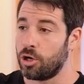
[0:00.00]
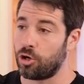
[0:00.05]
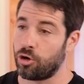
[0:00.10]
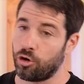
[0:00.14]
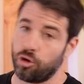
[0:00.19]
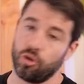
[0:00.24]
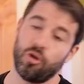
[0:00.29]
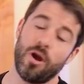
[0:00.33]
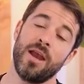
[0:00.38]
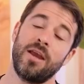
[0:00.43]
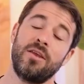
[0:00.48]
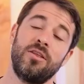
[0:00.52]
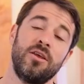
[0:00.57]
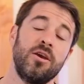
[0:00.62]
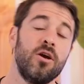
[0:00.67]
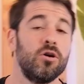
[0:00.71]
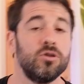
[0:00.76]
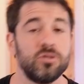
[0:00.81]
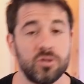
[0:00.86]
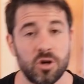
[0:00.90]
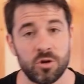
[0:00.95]
crank the
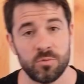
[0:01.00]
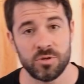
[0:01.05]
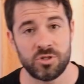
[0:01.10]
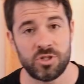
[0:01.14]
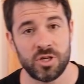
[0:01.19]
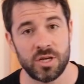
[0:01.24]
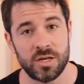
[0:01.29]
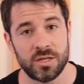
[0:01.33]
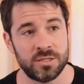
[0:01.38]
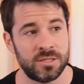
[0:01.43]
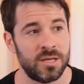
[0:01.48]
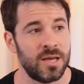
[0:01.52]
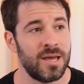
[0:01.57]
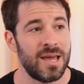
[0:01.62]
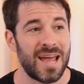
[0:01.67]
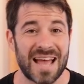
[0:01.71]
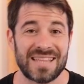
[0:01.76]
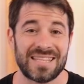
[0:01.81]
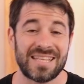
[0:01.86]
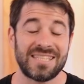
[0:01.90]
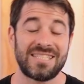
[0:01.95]
ozone machines,
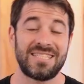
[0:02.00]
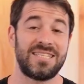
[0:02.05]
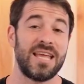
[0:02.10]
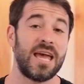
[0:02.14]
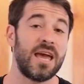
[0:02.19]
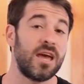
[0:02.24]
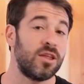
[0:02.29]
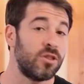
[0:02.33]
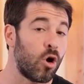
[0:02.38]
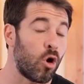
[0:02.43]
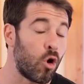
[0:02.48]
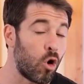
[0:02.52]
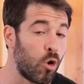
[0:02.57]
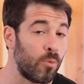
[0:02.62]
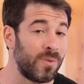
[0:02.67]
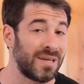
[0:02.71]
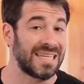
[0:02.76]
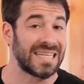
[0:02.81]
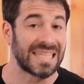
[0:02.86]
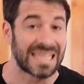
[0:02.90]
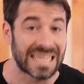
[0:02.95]
and then stay in the home
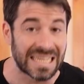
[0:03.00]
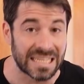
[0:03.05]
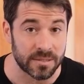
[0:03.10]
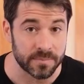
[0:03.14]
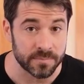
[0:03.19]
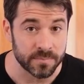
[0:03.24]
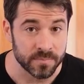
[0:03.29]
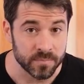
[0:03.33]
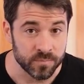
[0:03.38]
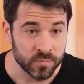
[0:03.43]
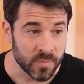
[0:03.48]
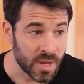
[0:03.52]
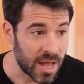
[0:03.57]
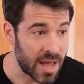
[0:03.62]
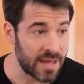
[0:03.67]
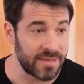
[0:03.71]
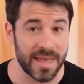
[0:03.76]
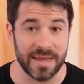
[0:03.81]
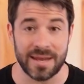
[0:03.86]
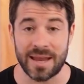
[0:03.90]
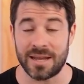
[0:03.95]
and clean.
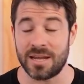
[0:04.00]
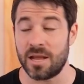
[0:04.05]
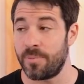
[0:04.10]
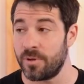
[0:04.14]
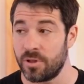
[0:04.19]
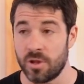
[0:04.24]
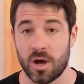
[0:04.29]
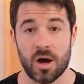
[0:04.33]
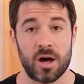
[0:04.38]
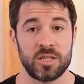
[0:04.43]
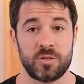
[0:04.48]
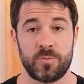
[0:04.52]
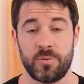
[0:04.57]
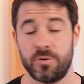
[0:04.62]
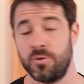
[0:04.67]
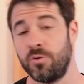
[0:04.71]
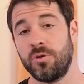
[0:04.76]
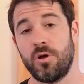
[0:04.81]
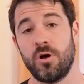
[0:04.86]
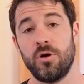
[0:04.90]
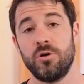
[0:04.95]
And they'd end up in the
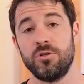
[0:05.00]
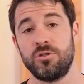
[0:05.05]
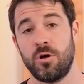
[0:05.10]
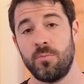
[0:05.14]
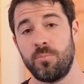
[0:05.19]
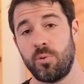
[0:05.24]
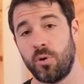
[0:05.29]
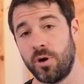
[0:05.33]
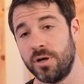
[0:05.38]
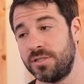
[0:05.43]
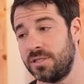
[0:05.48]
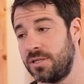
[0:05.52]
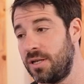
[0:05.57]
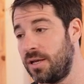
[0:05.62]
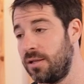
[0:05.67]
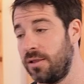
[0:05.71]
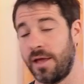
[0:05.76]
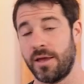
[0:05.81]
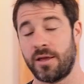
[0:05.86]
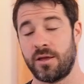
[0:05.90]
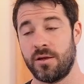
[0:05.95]
hospital with ozone
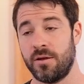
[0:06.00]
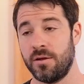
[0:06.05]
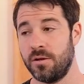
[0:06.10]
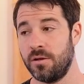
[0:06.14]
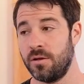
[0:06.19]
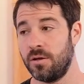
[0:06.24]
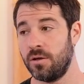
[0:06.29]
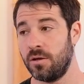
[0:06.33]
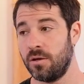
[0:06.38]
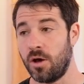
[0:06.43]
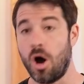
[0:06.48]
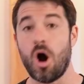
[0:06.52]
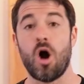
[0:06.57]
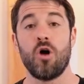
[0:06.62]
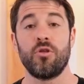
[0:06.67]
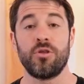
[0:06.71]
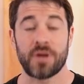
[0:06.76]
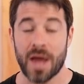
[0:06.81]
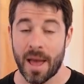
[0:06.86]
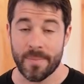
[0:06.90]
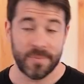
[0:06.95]
poisoning like
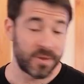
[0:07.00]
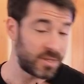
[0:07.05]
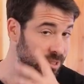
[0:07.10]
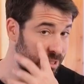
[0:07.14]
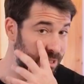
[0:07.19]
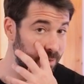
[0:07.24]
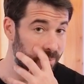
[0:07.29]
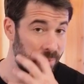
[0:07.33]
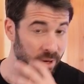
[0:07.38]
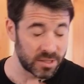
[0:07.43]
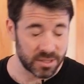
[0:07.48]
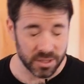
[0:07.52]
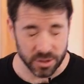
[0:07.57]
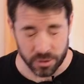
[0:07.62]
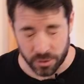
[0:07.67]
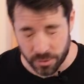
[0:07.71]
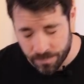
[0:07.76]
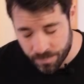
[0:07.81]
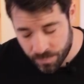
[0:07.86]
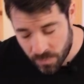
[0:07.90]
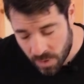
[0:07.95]
all the time. This is a big
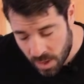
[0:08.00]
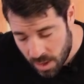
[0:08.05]
deal.